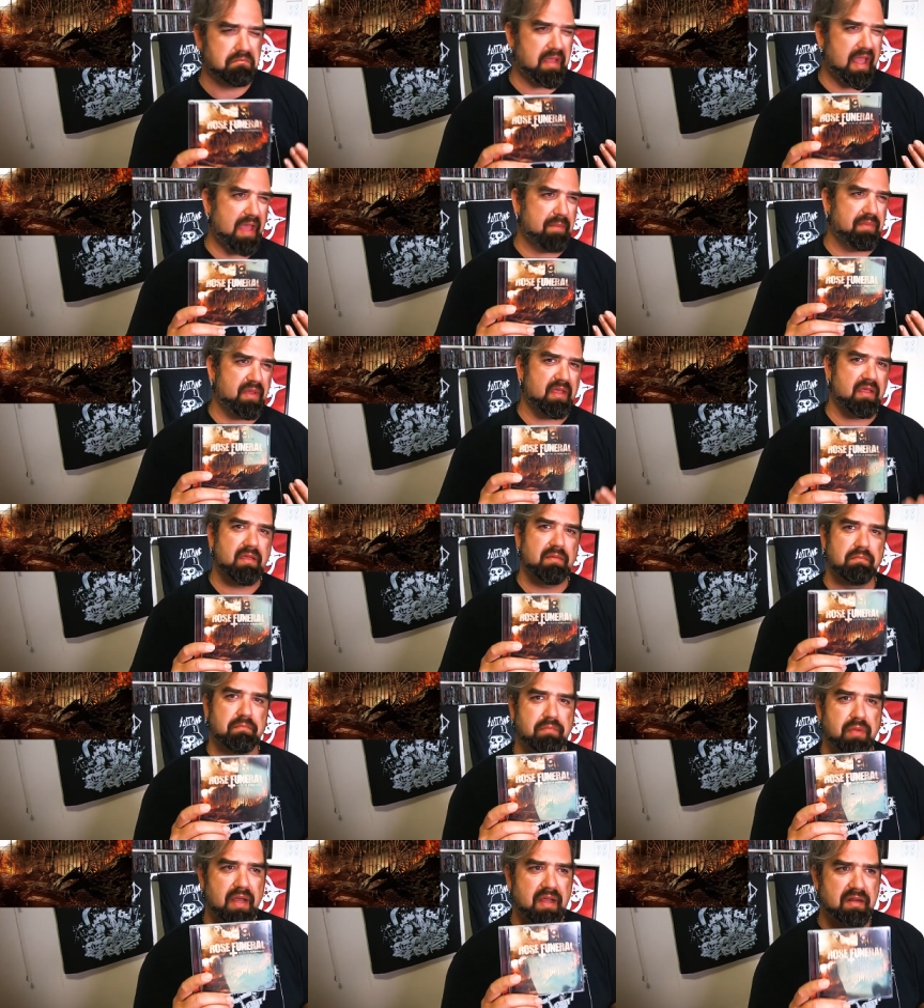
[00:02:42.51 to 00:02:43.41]
epic,
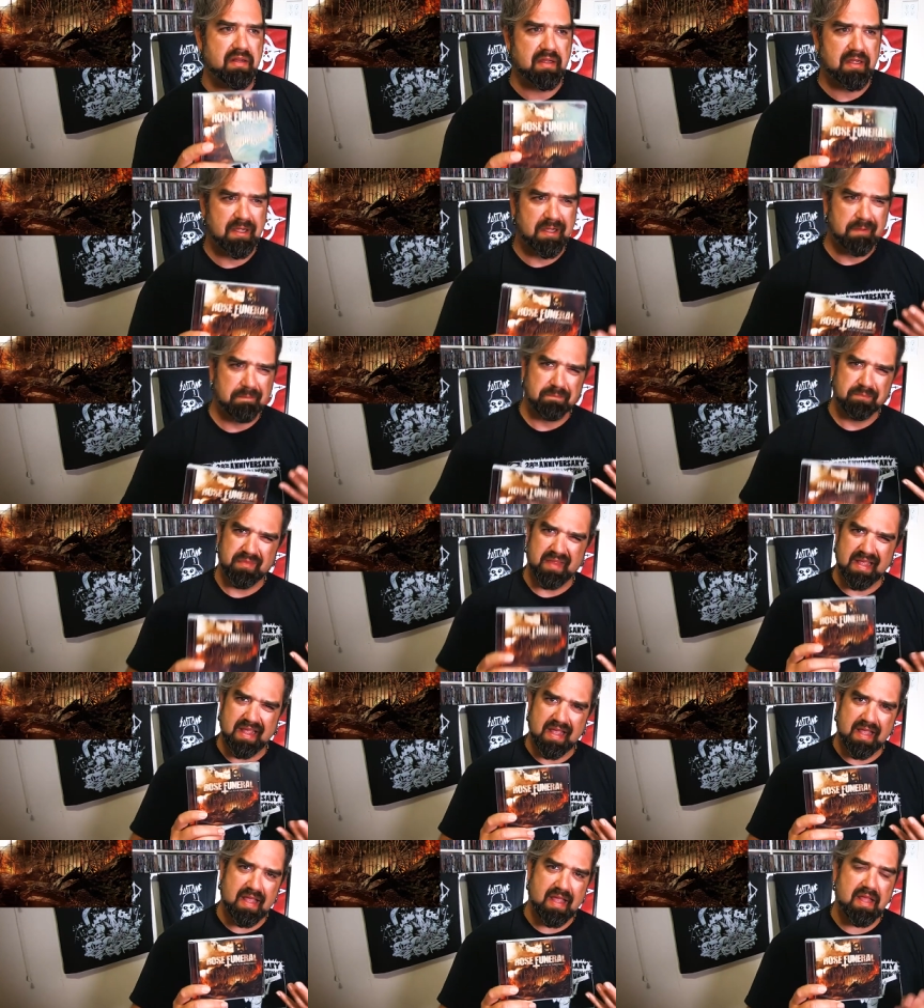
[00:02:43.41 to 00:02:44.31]
but
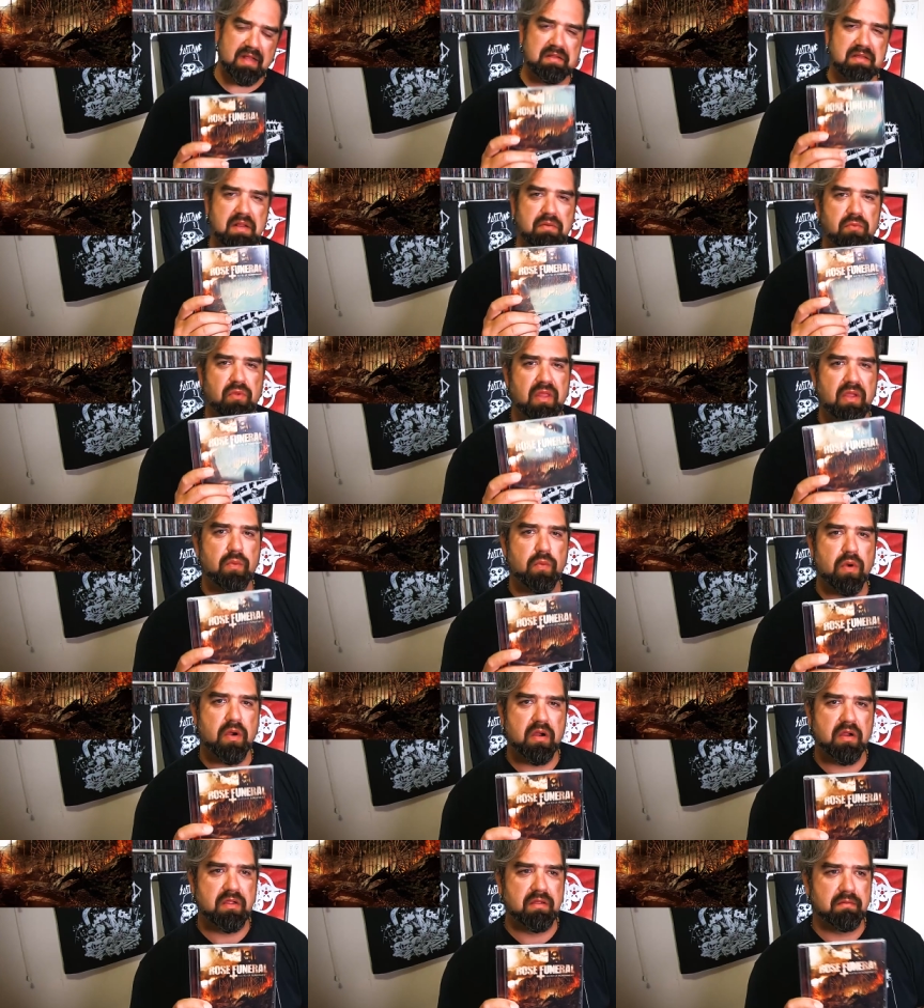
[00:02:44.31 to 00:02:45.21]
it didn't really
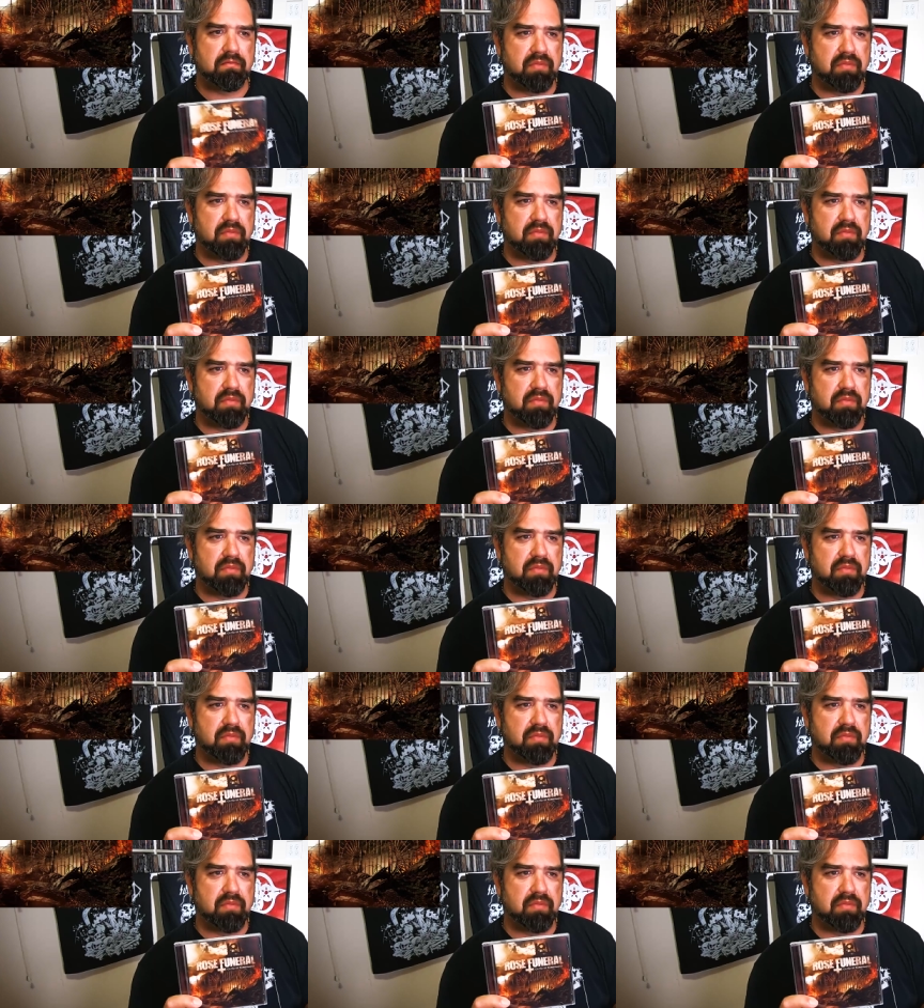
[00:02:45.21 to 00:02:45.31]
work.